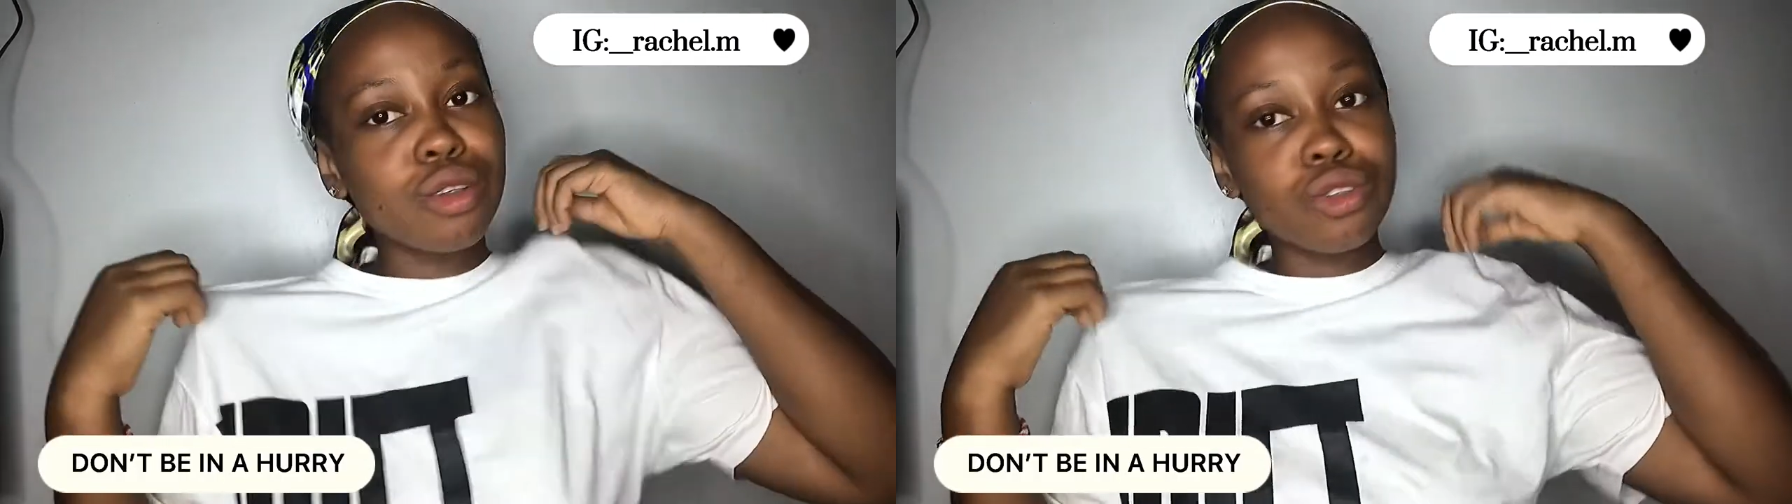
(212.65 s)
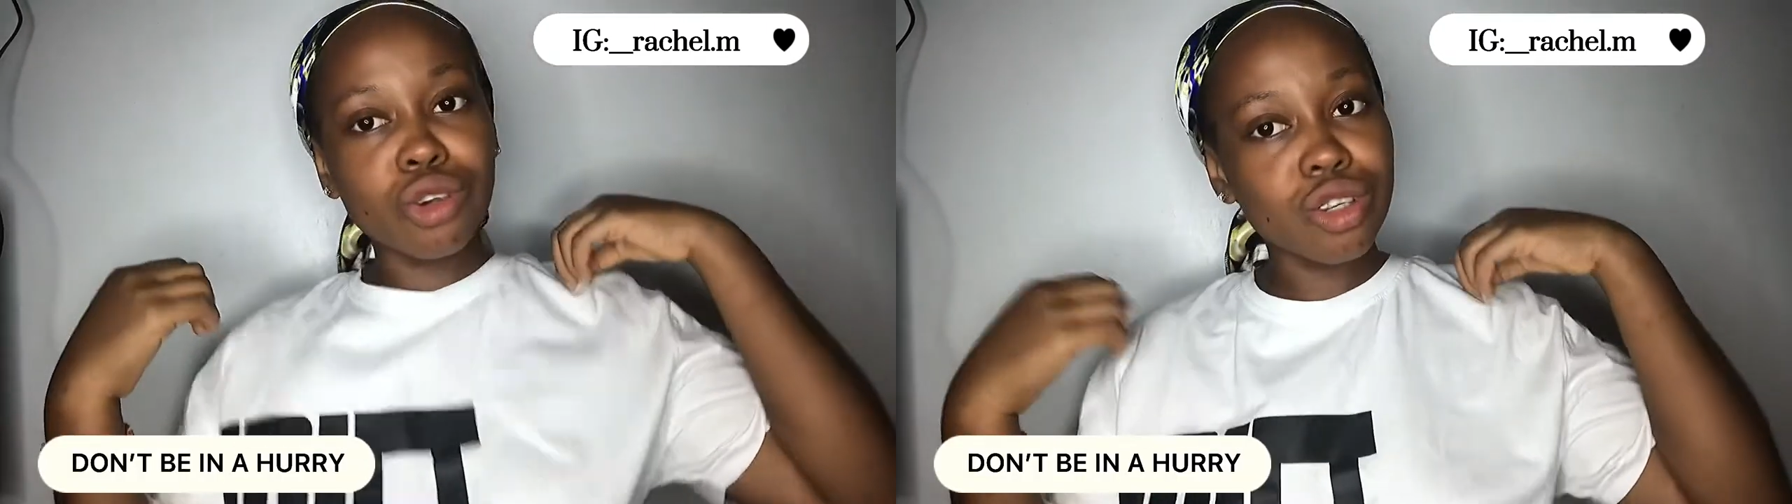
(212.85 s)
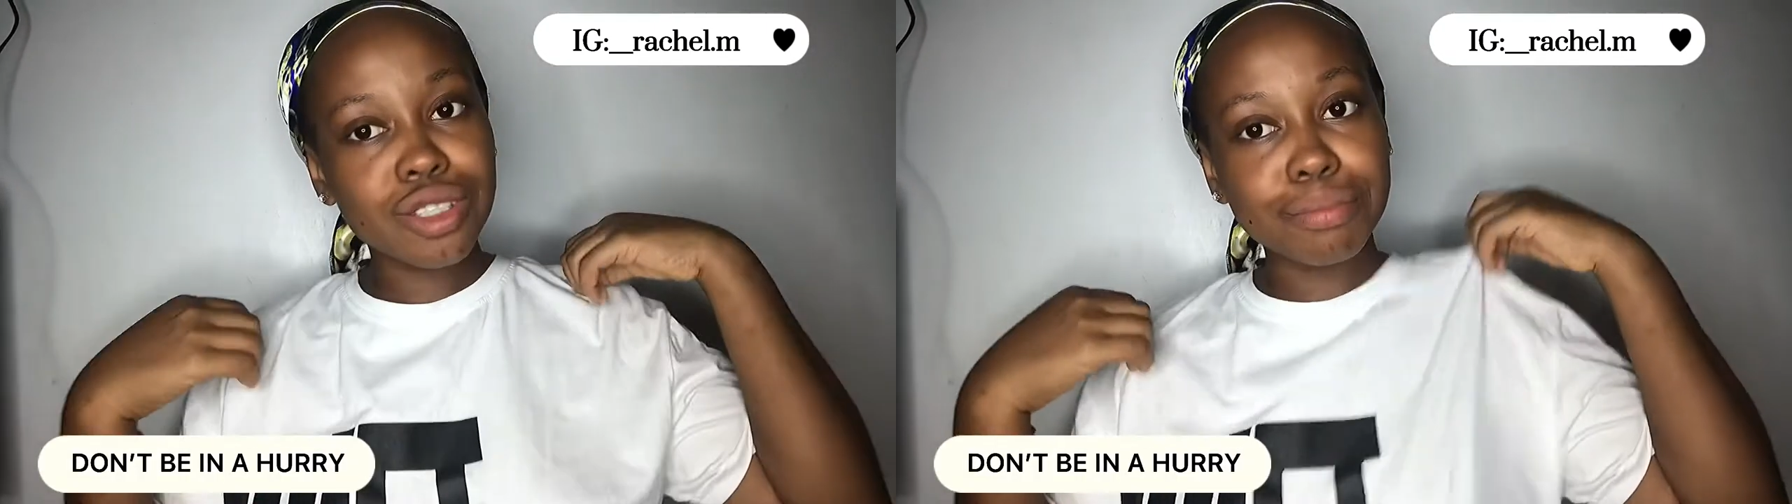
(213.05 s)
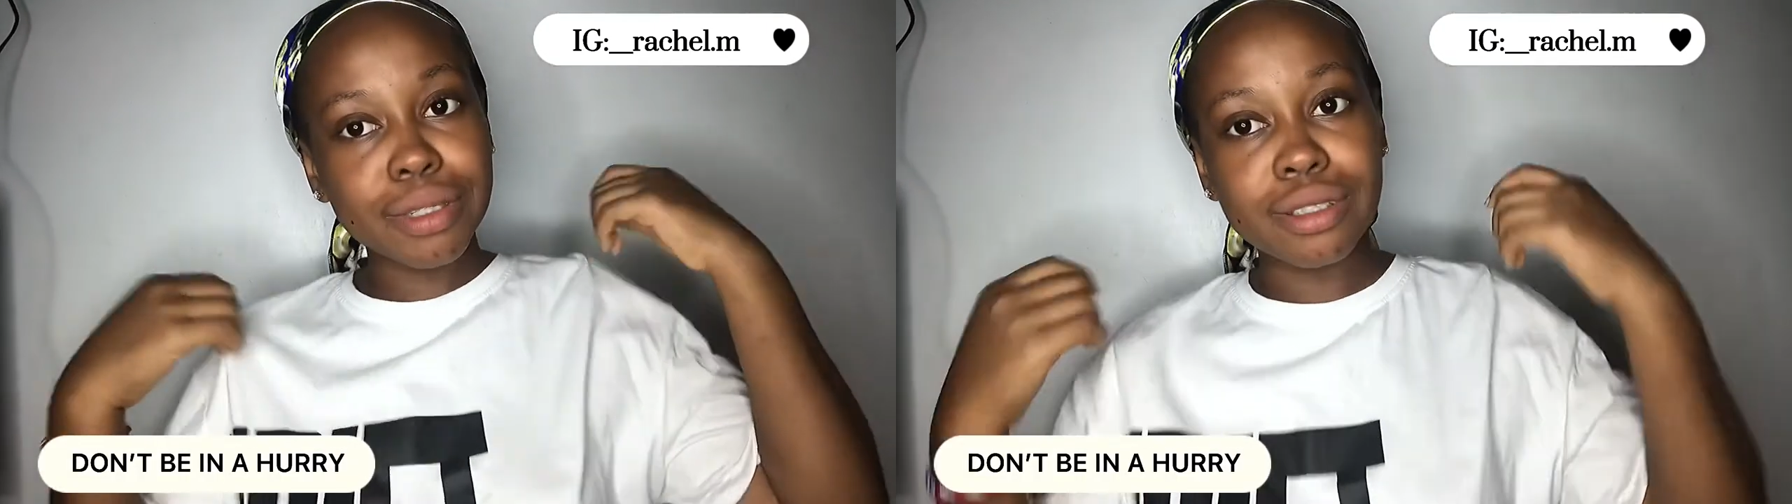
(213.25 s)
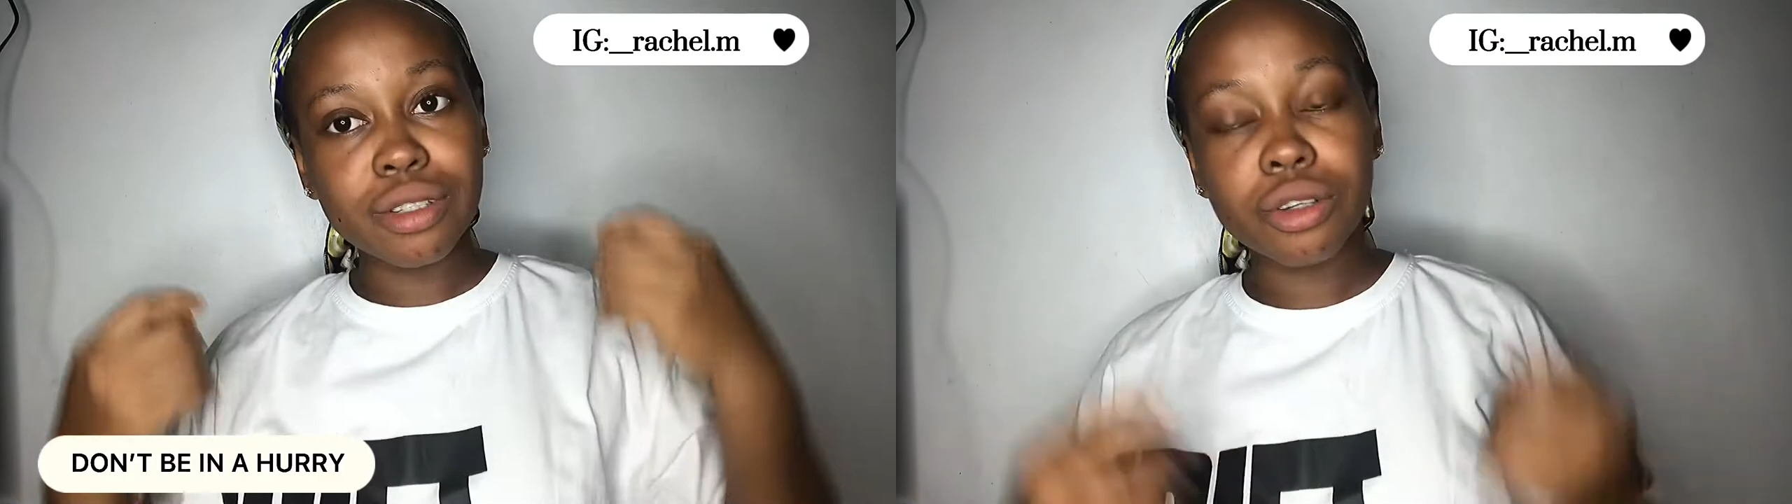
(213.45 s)
don't be in
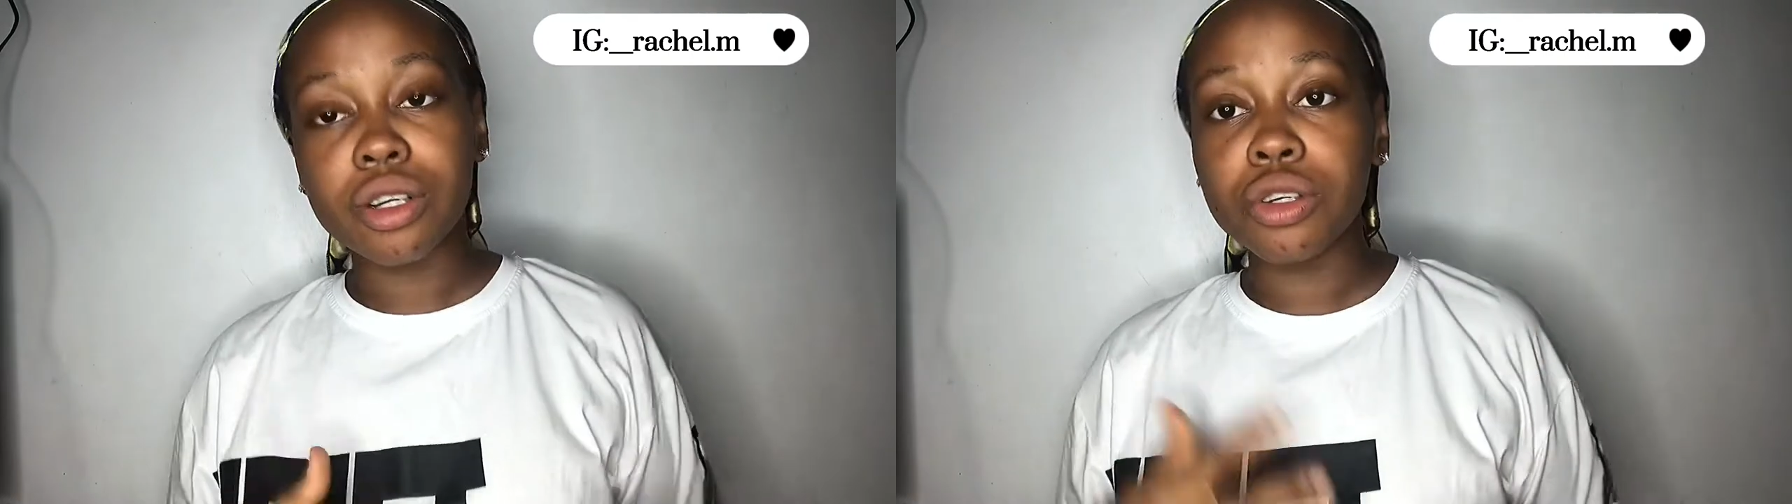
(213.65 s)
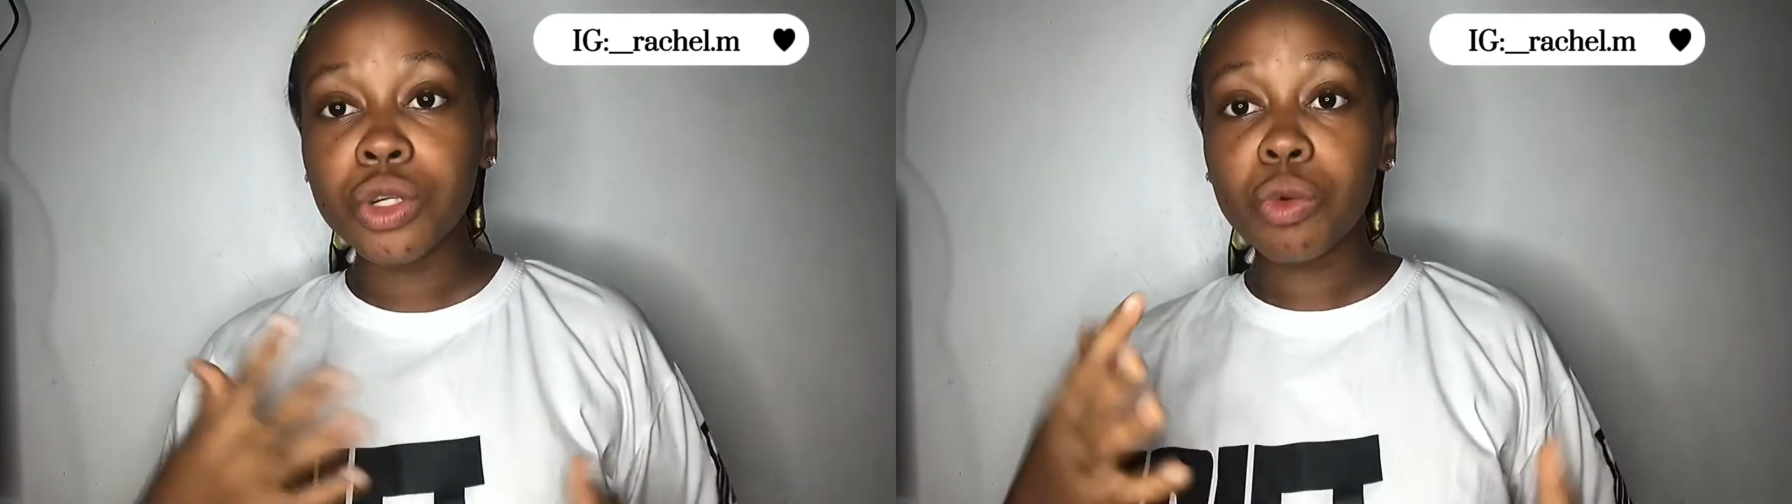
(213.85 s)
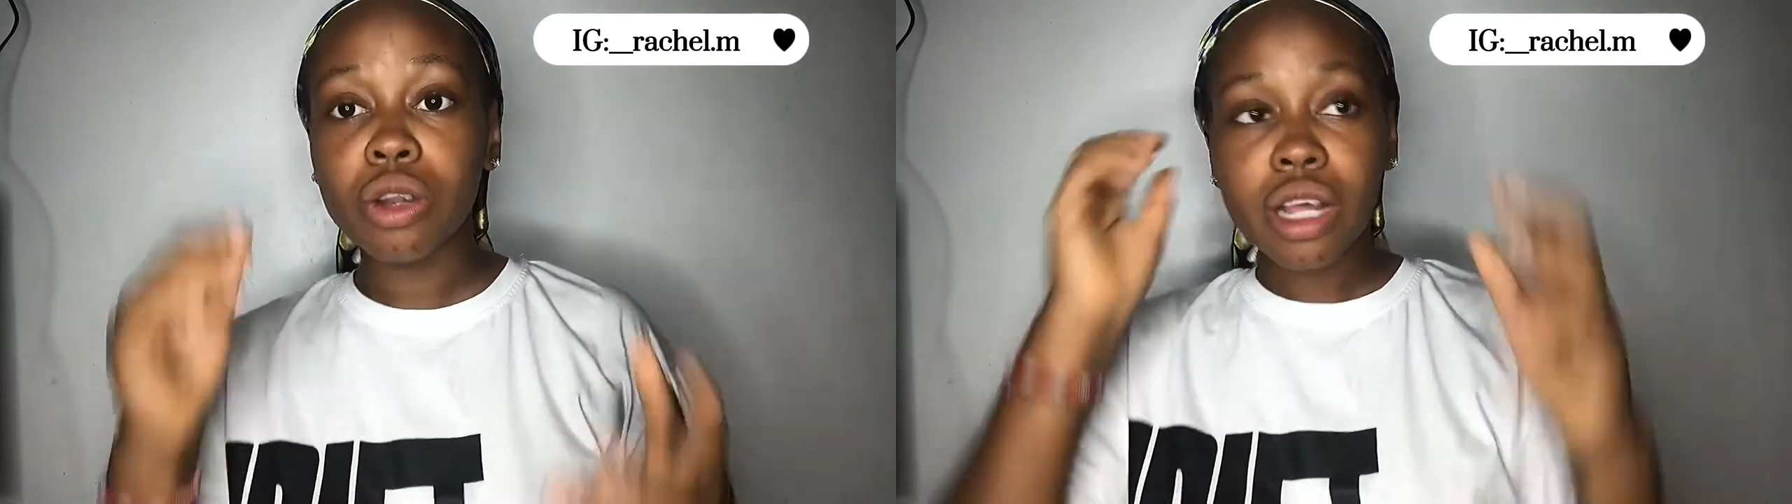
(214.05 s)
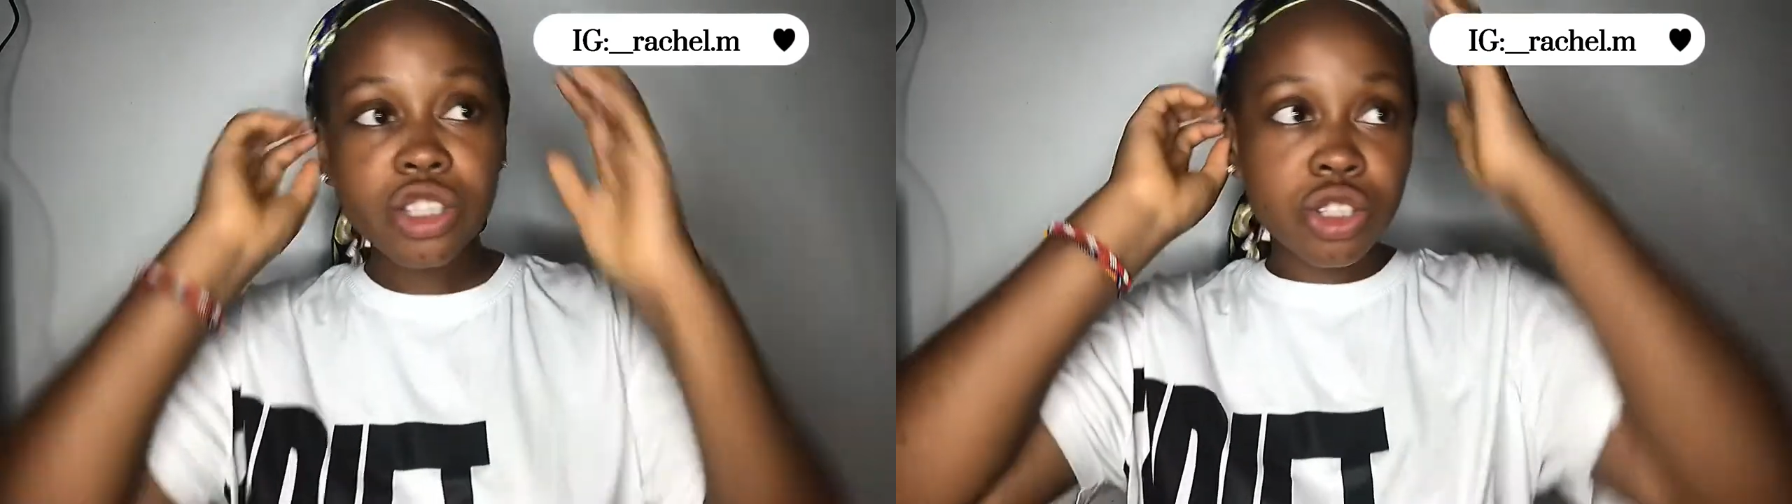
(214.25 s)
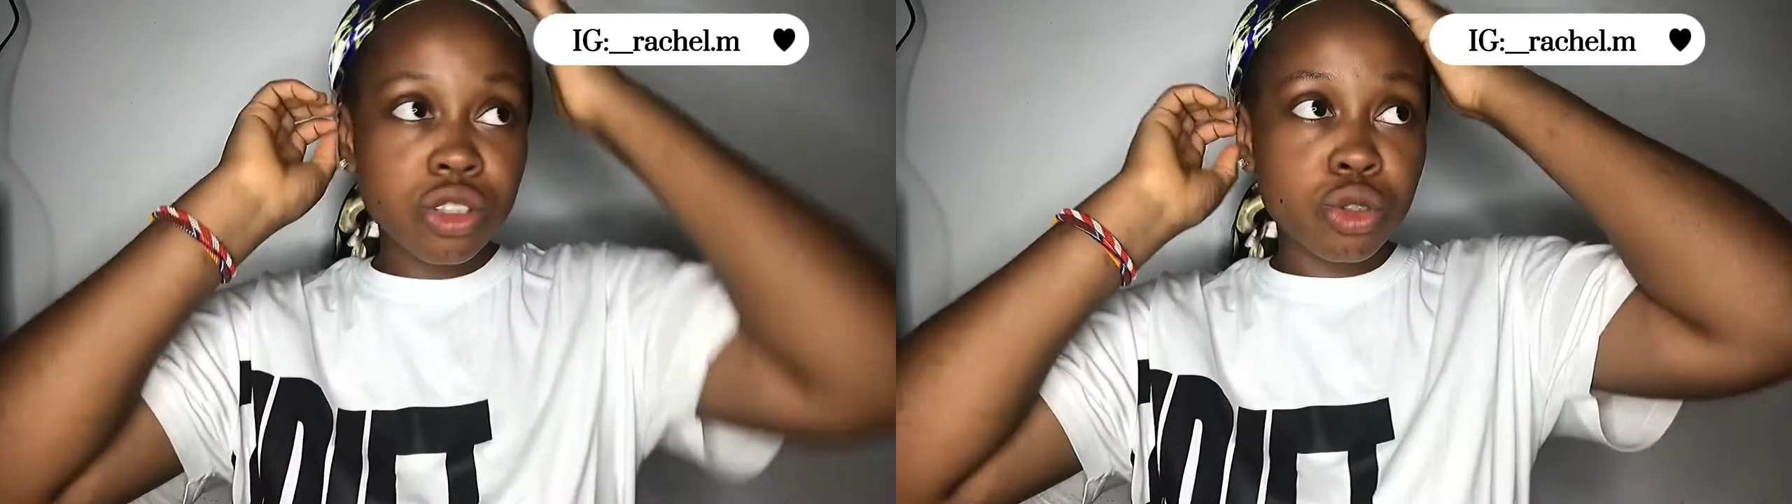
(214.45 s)
a hurry you know what let's just